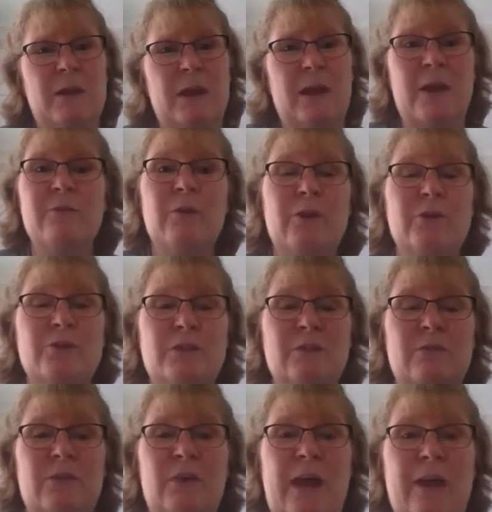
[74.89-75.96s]
life coaching
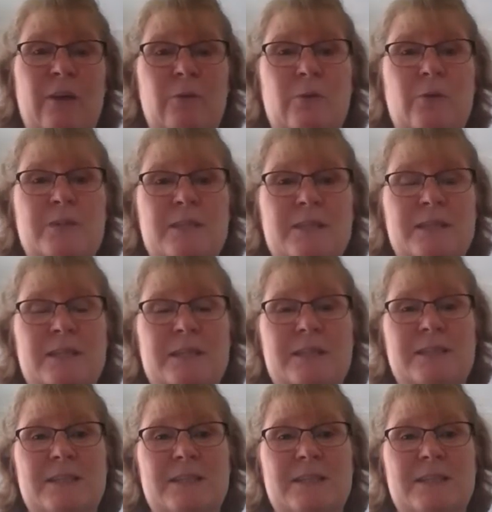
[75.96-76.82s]
for adult autistics,